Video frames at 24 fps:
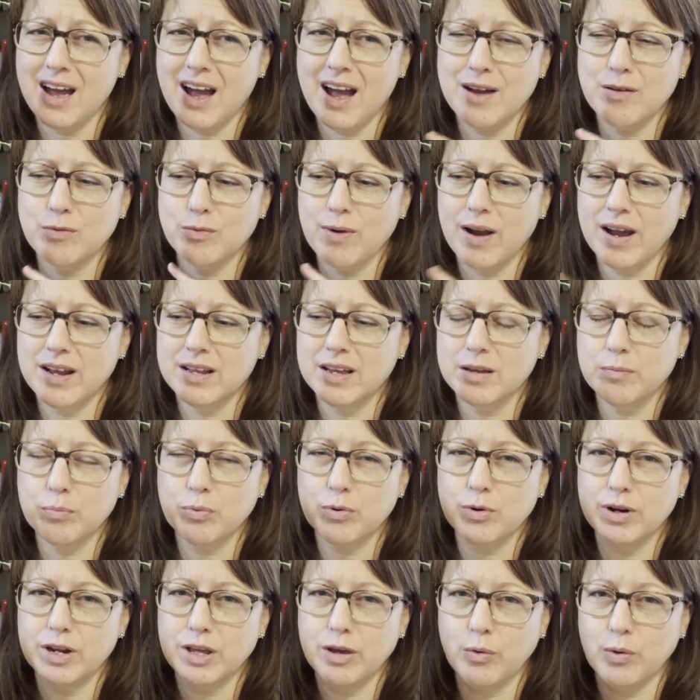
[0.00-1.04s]
I read it
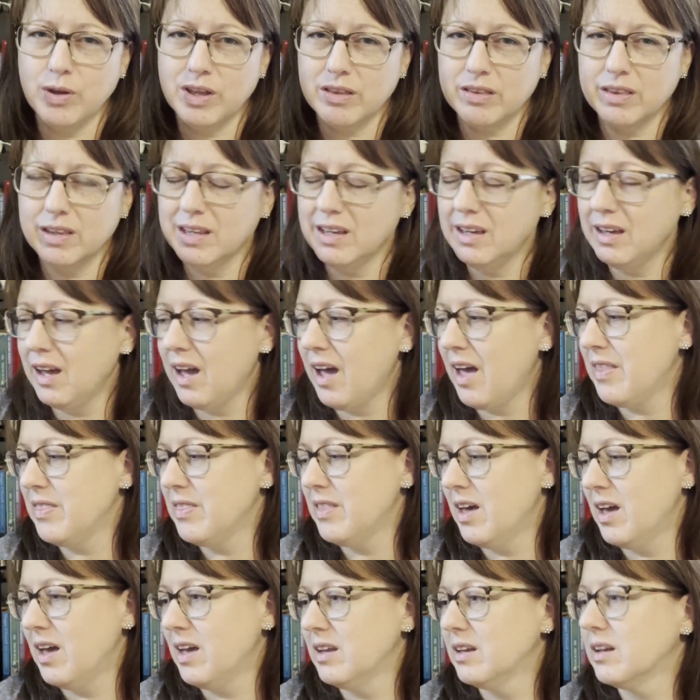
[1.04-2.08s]
pretty quickly, and
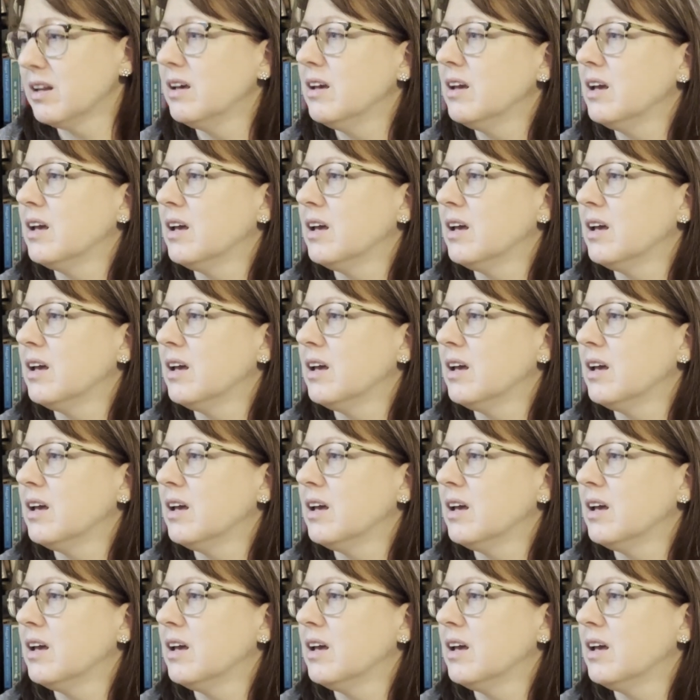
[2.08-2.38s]
then